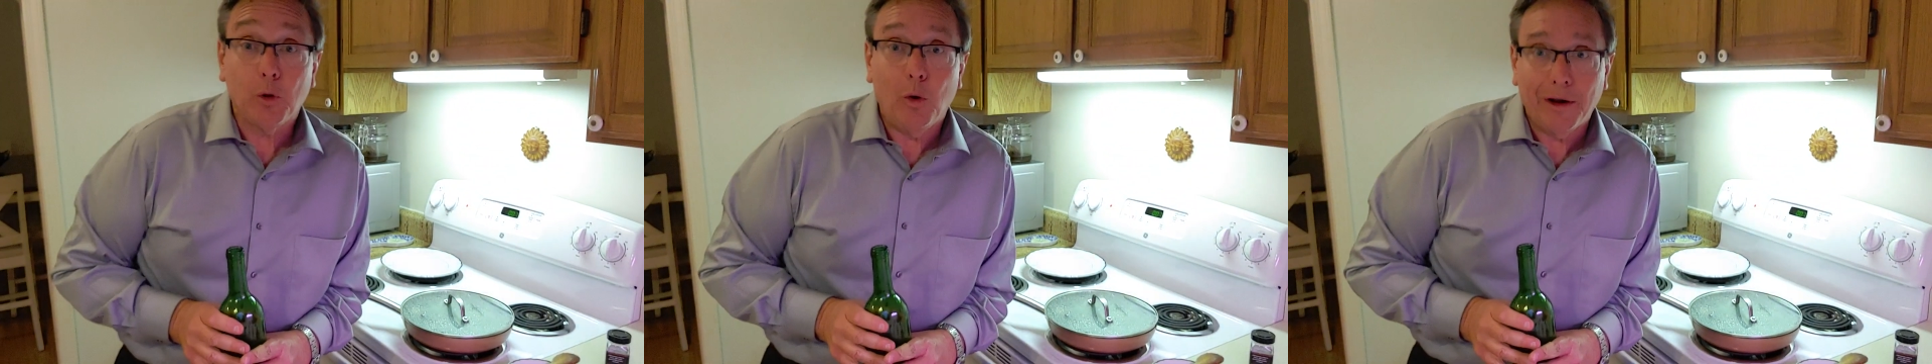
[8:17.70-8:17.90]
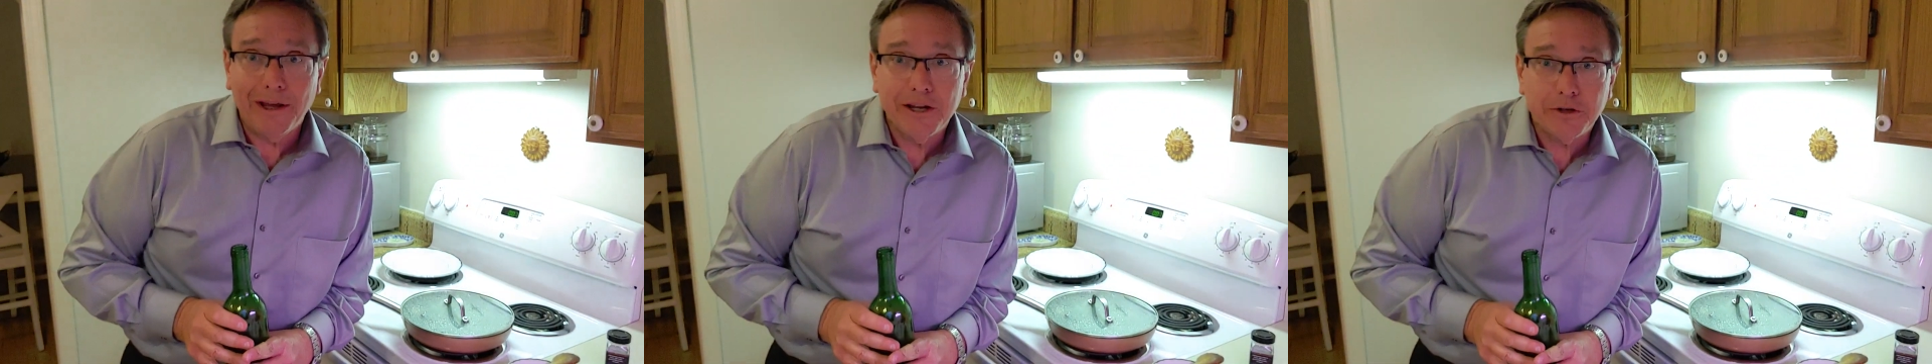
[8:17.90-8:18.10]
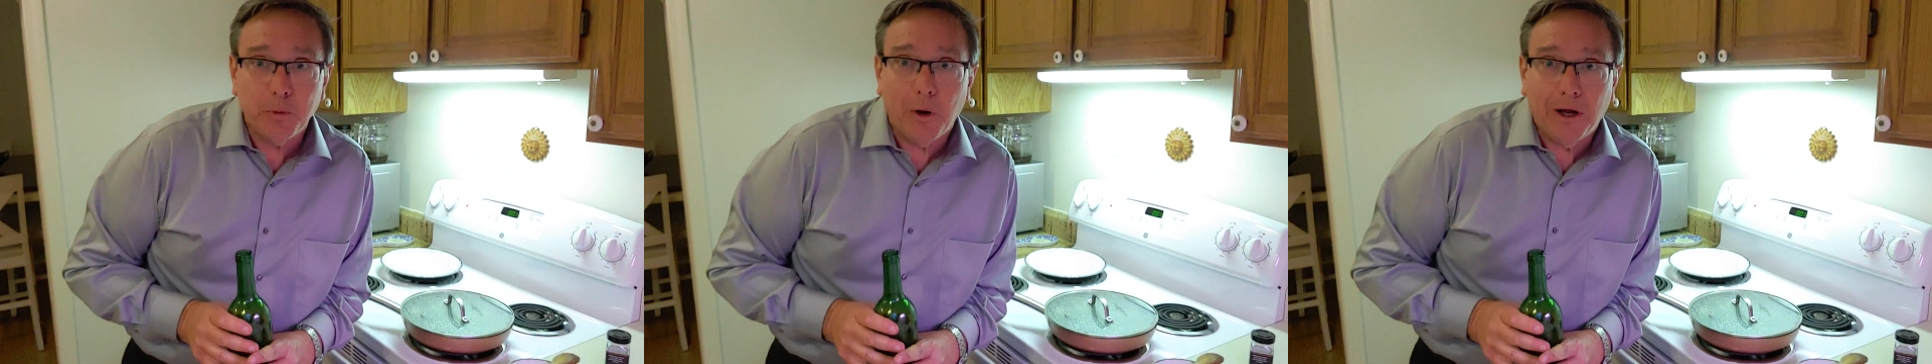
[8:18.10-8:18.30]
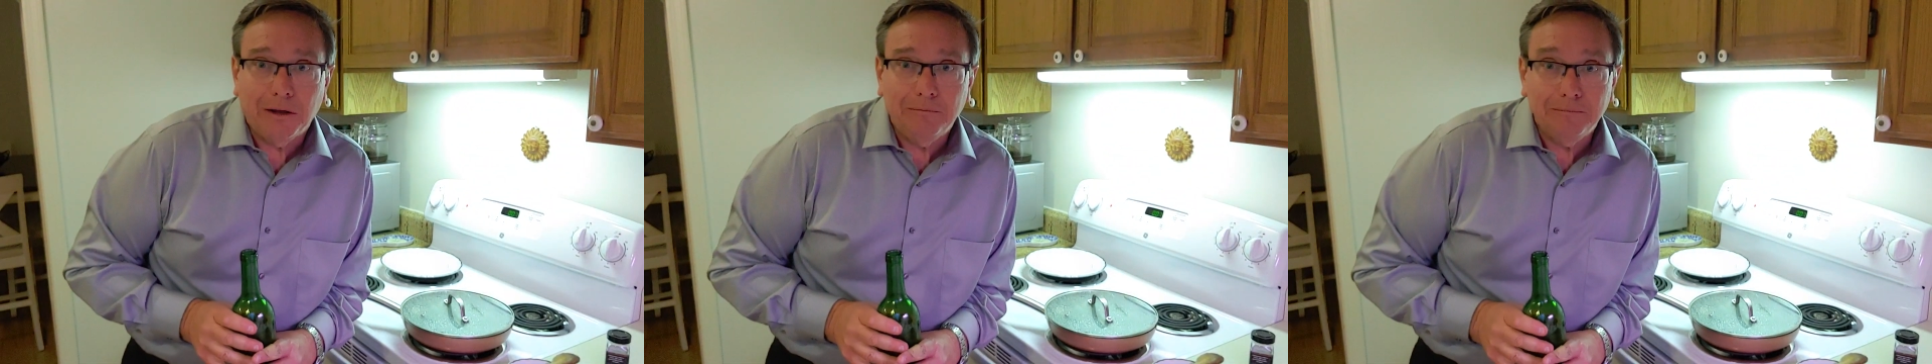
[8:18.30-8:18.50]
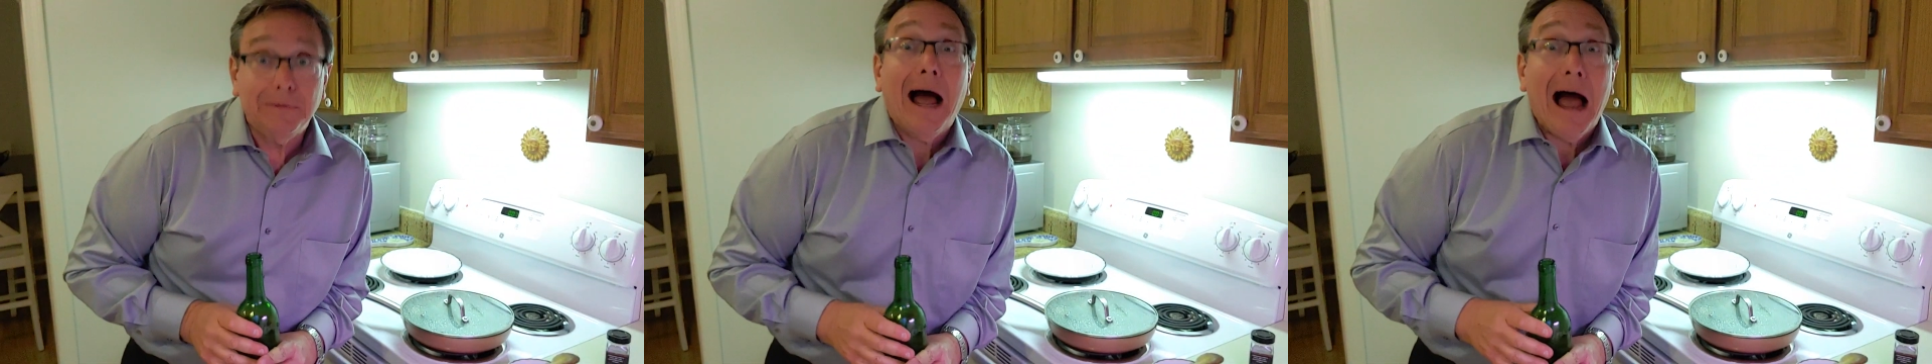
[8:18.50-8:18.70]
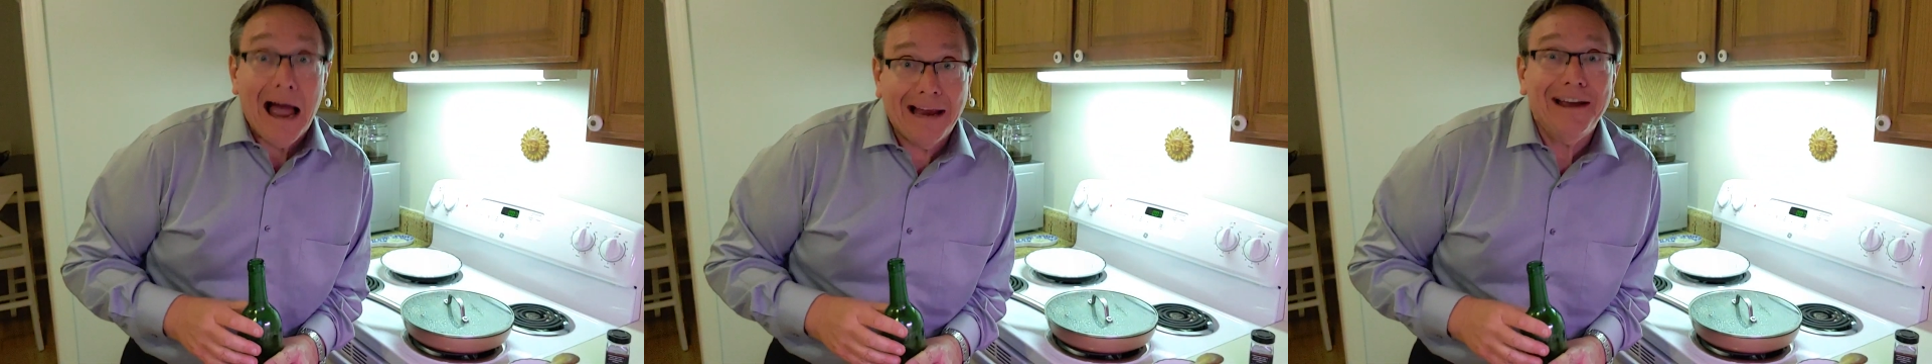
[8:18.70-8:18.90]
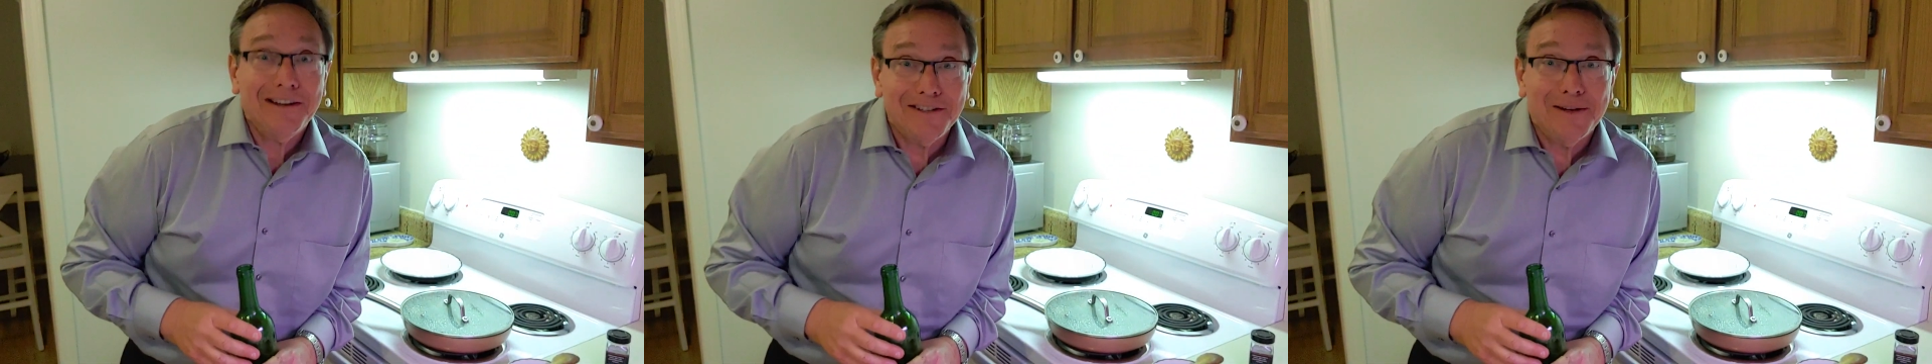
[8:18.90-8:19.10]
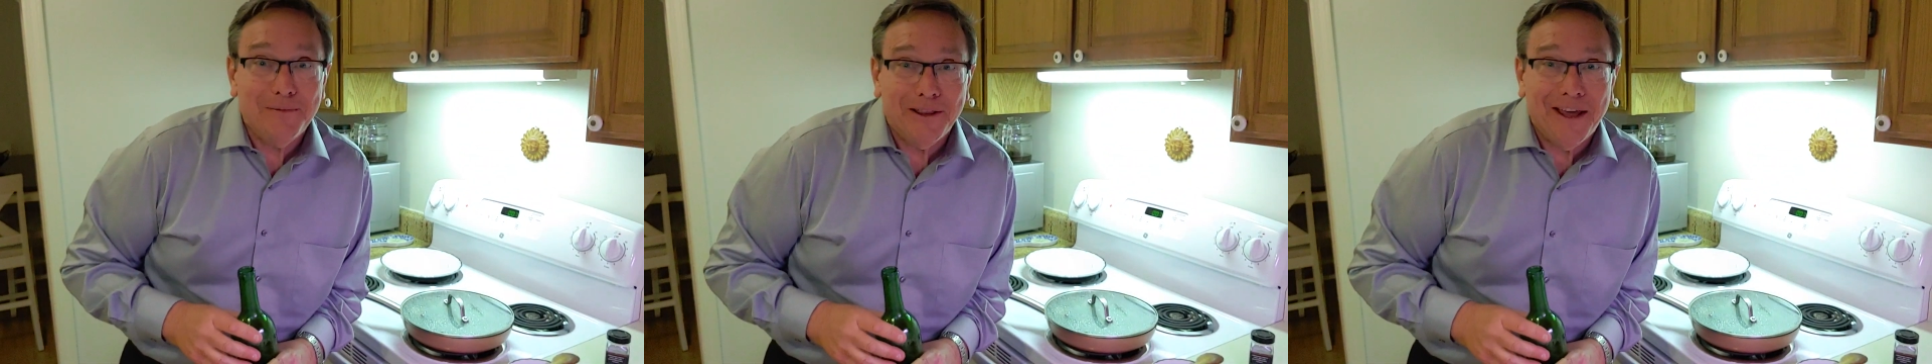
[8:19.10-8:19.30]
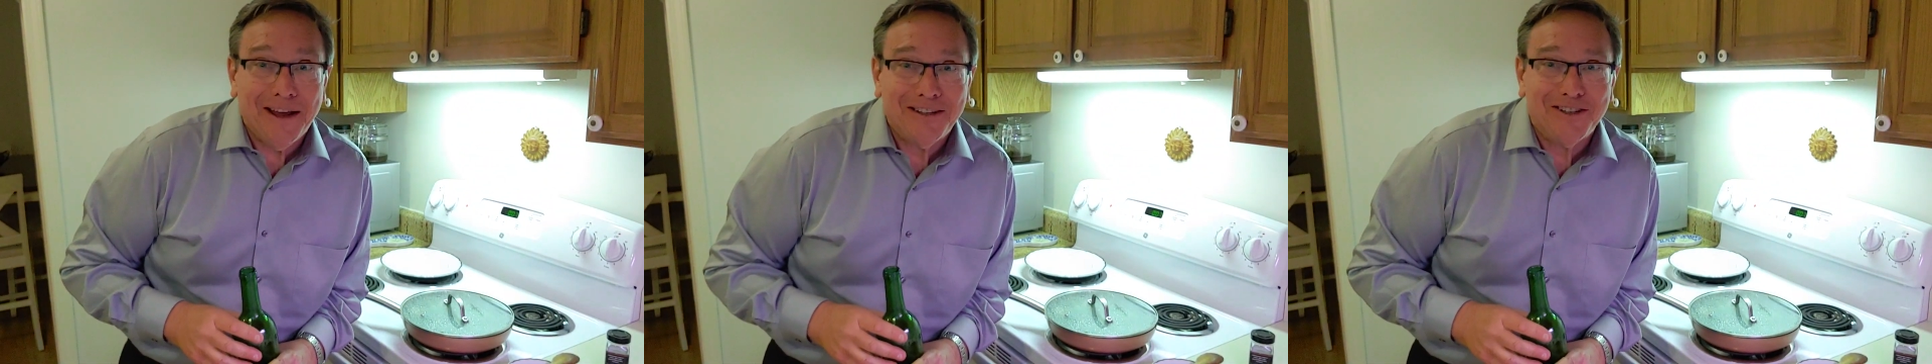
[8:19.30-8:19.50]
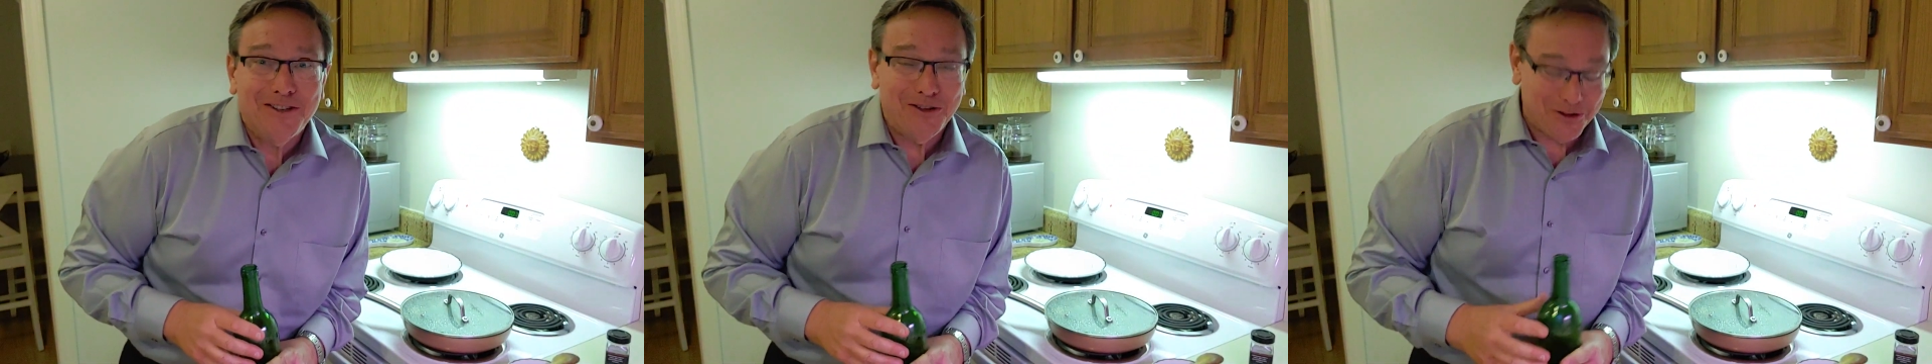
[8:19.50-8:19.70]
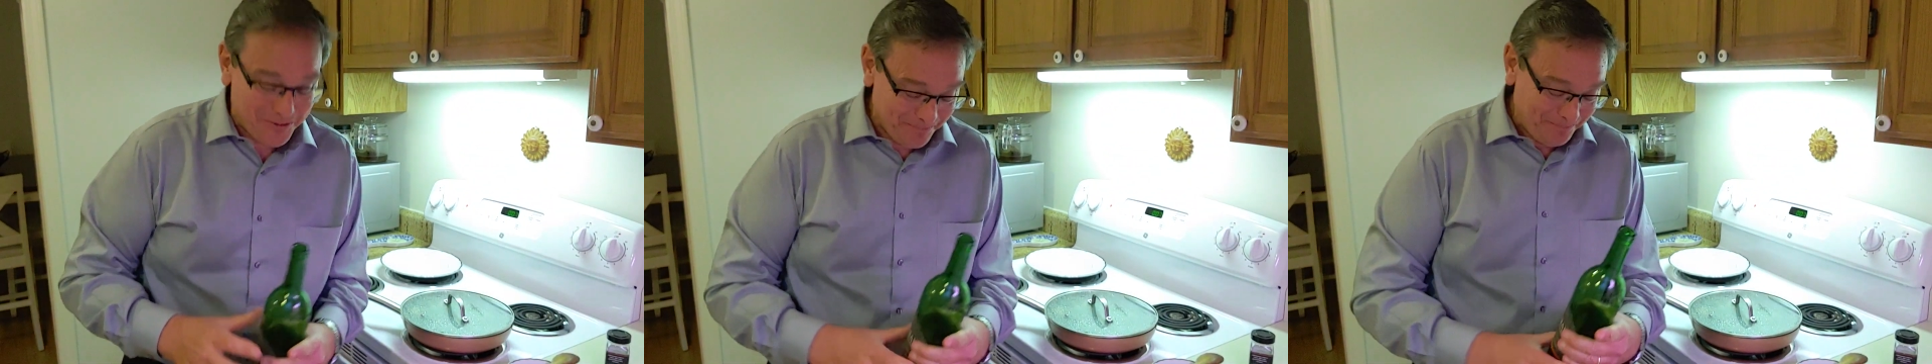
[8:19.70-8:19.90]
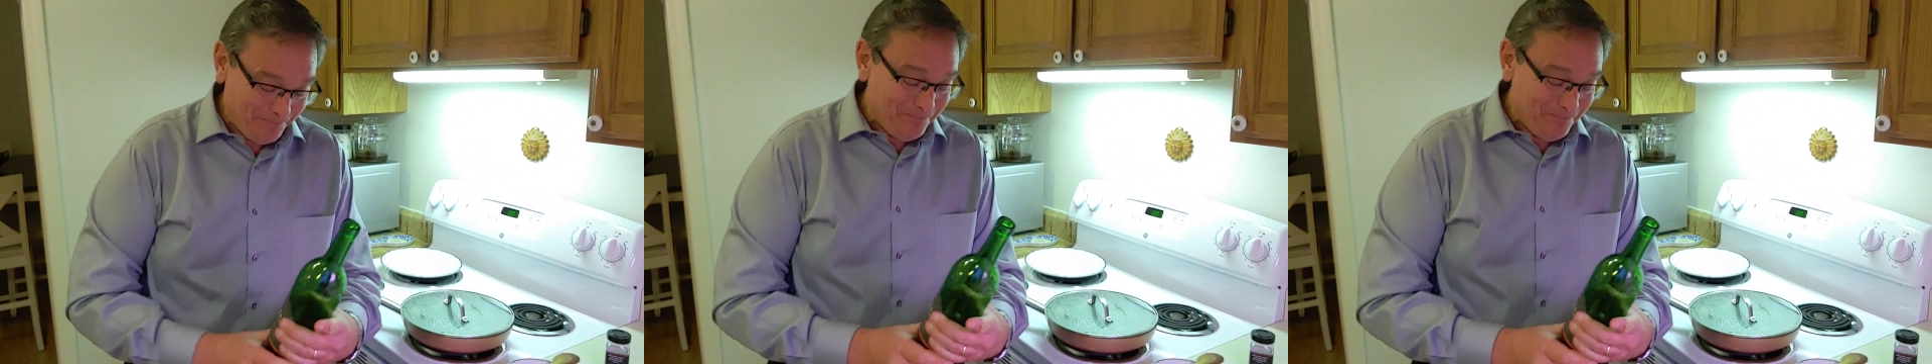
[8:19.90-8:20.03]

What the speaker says: Well, guess what? I got some of that too.